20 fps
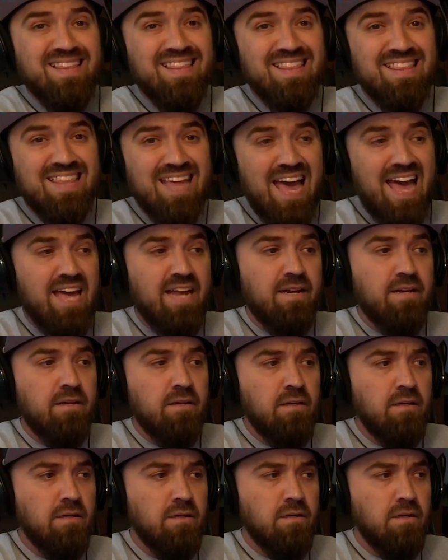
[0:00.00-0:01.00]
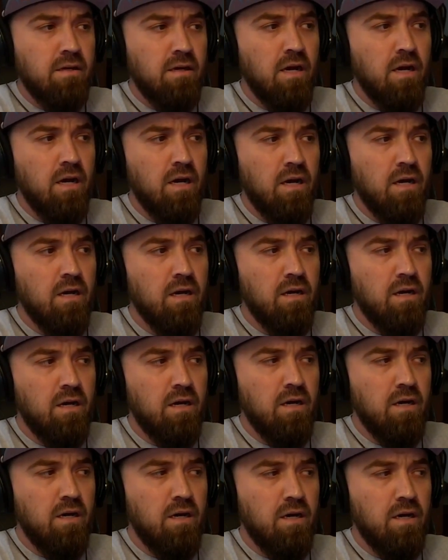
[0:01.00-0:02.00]
then,
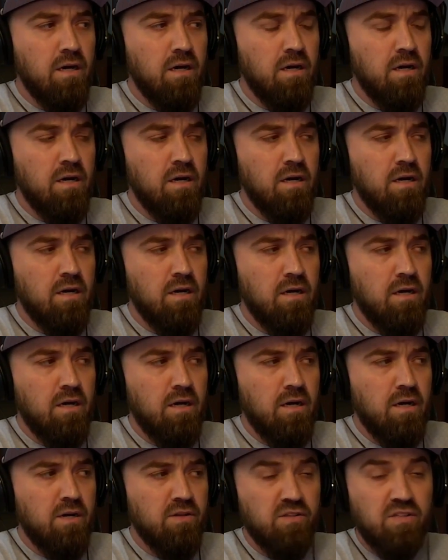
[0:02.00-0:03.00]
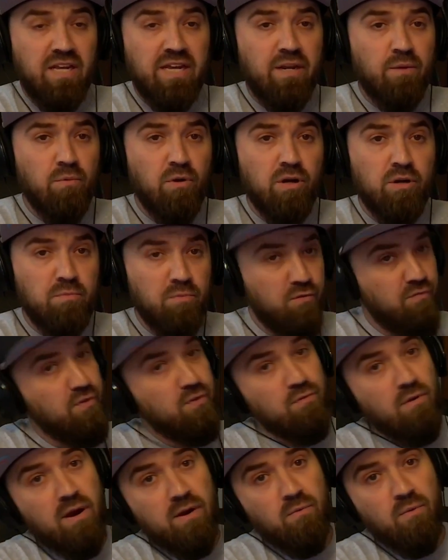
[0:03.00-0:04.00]
the lady wanted to move in
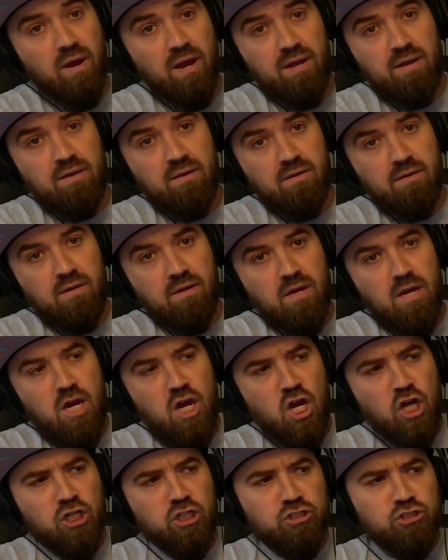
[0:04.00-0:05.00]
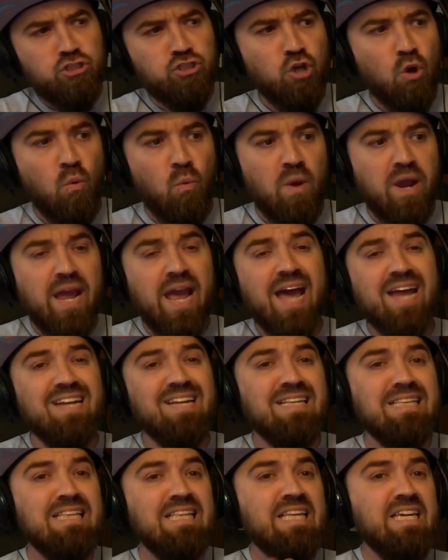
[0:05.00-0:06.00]
right away. So we had to
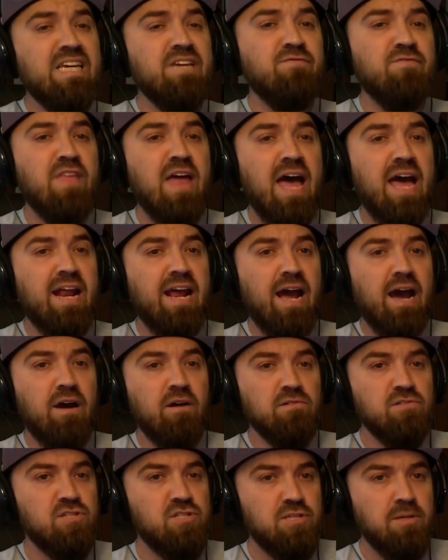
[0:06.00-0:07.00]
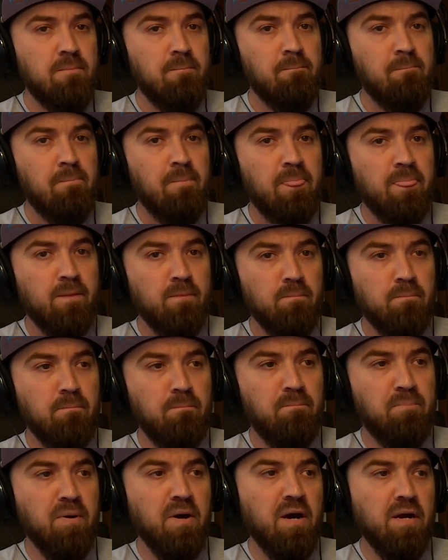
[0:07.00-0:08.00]
leave that house,
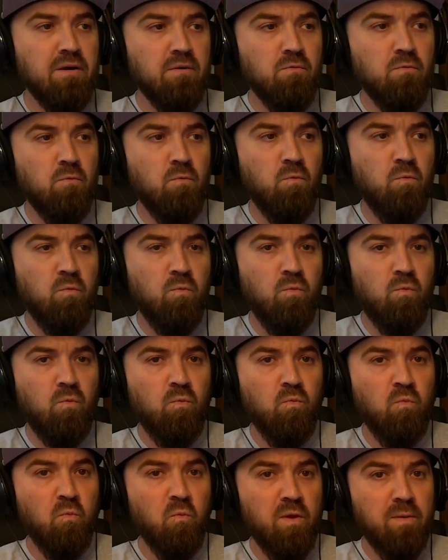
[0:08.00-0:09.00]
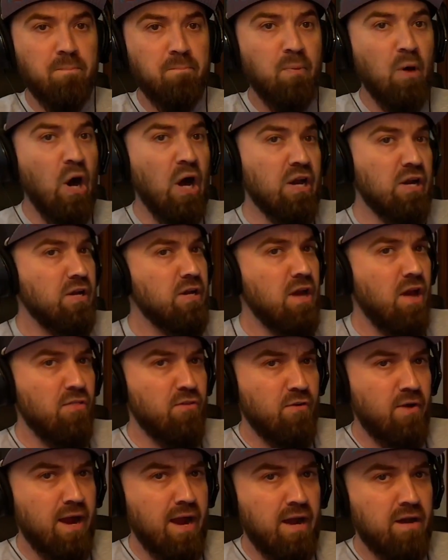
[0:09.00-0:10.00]
but we bought
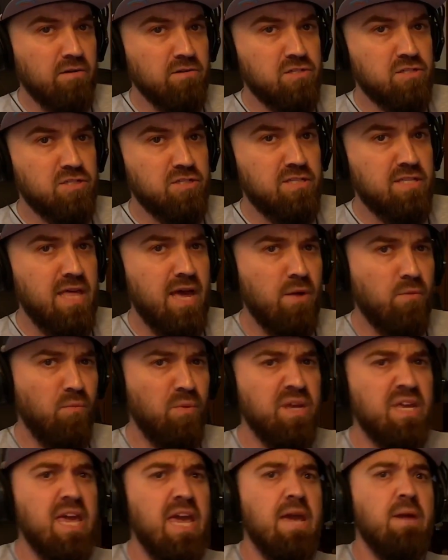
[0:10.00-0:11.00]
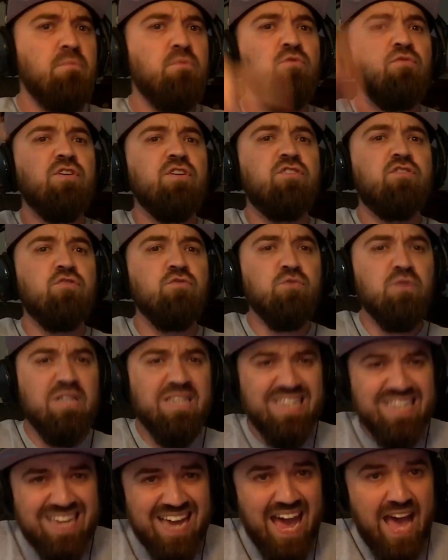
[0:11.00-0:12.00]
another house that we can't move into
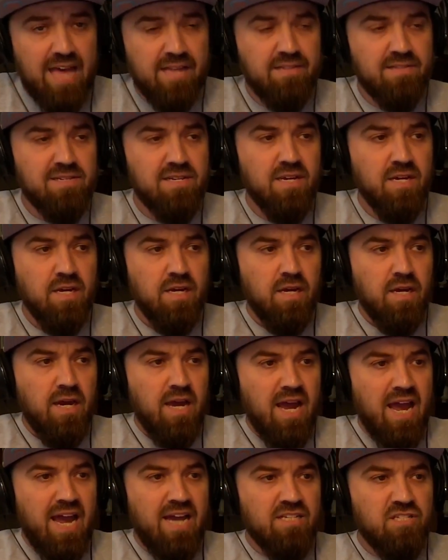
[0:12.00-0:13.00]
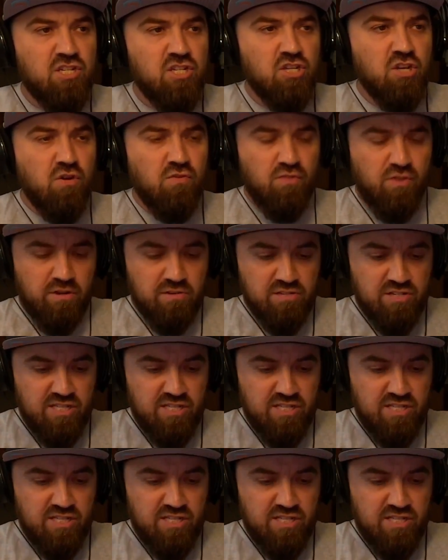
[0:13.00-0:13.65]
yet. And so there's